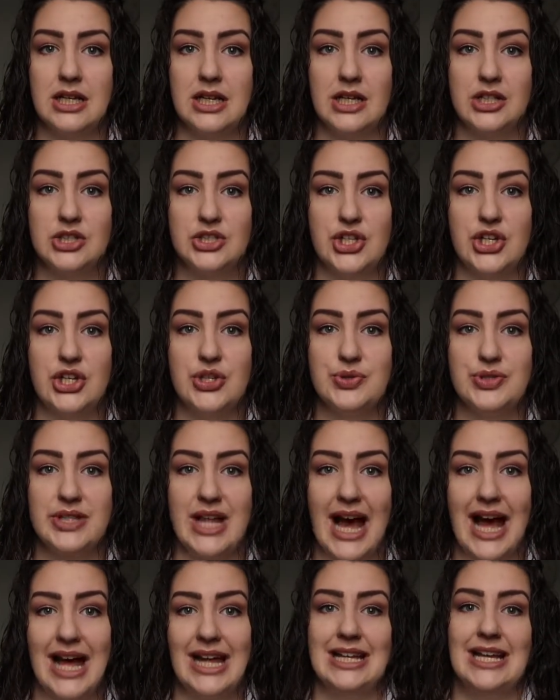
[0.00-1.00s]
excuse
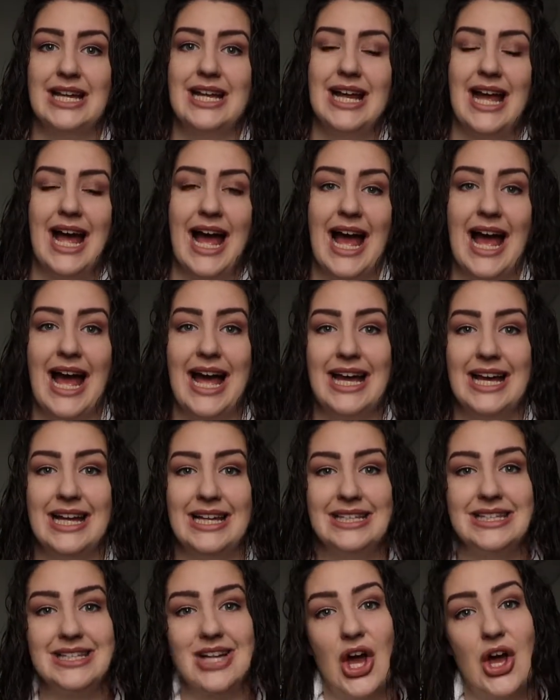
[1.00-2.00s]
that,
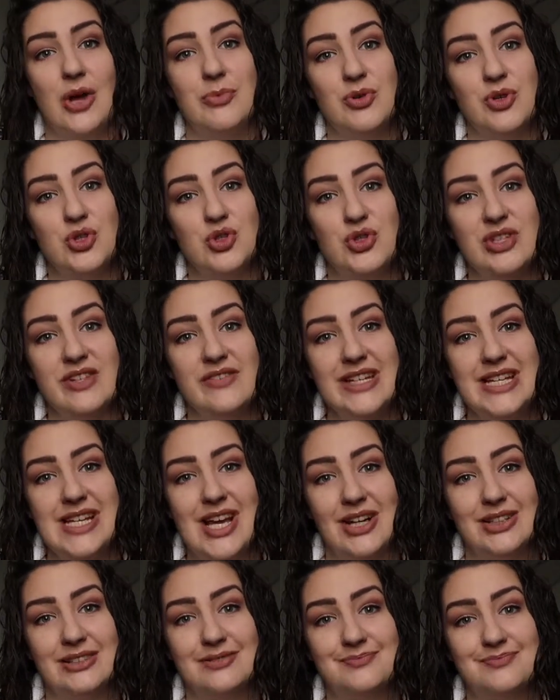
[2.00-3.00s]
and I hope you enjoy the
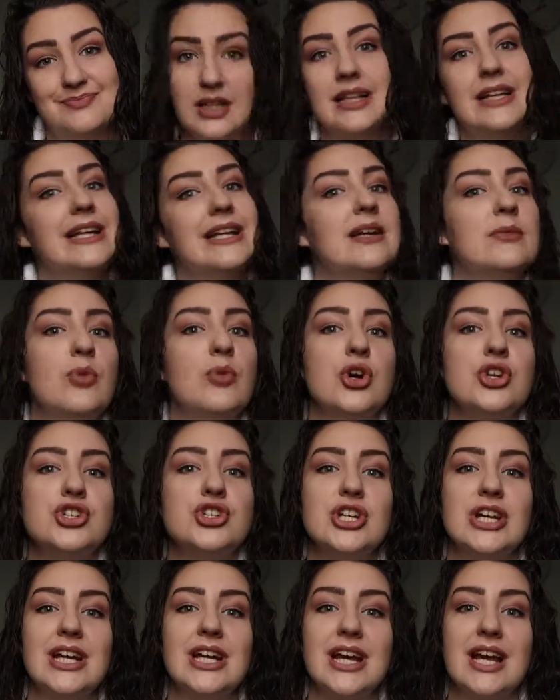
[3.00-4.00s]
video. Keep
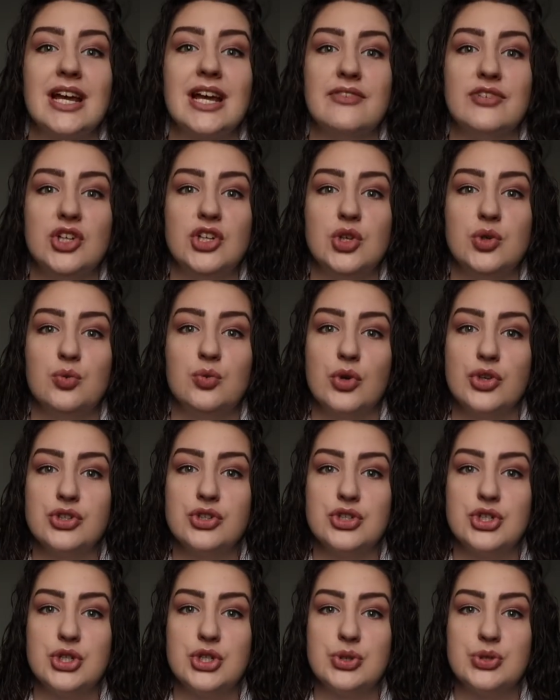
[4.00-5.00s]
watching if you
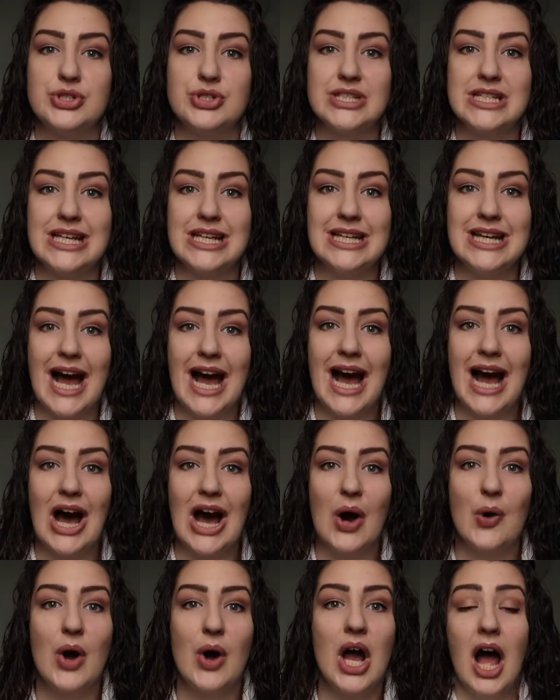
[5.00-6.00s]
want to see
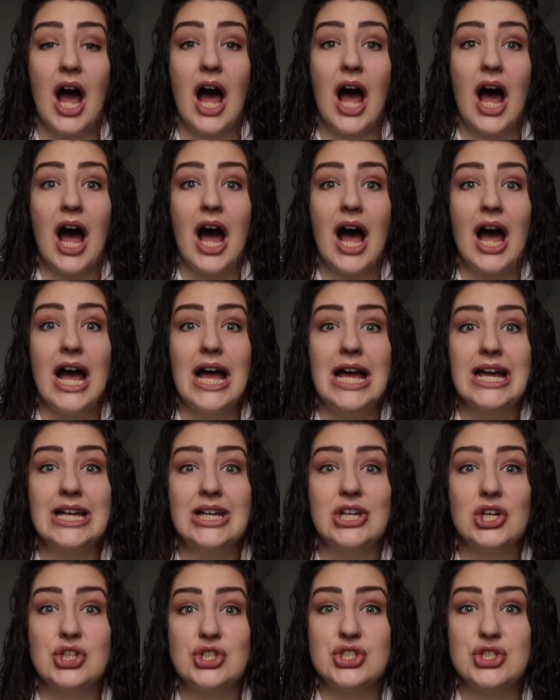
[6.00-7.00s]
how
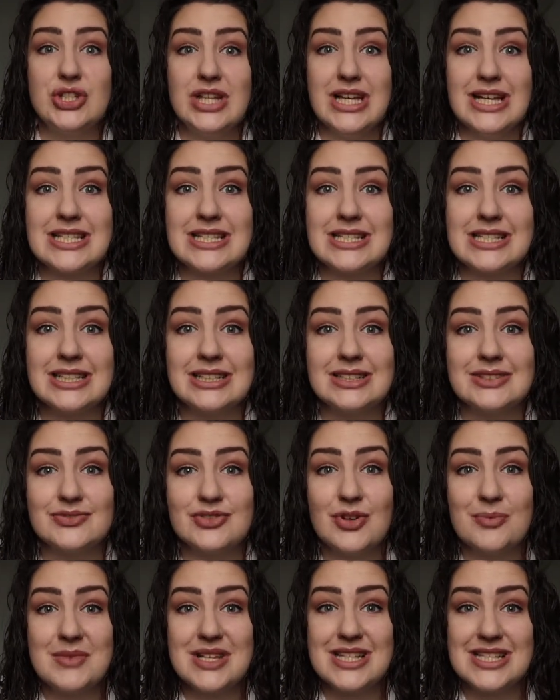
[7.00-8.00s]
I got to this
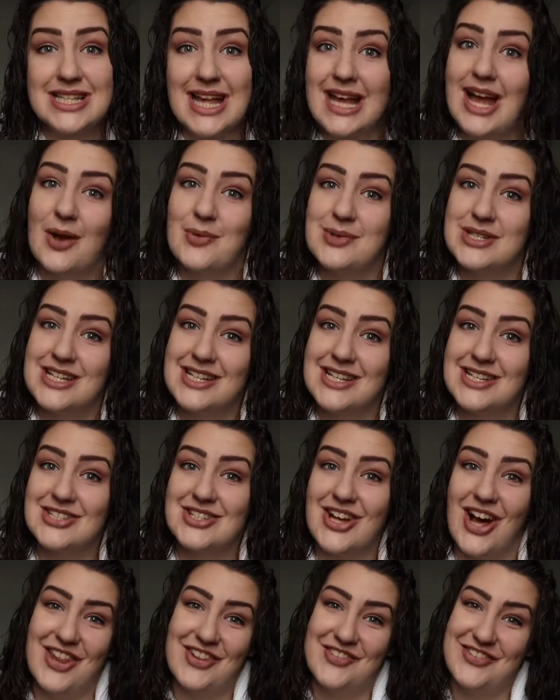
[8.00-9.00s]
from the state I was in at the start of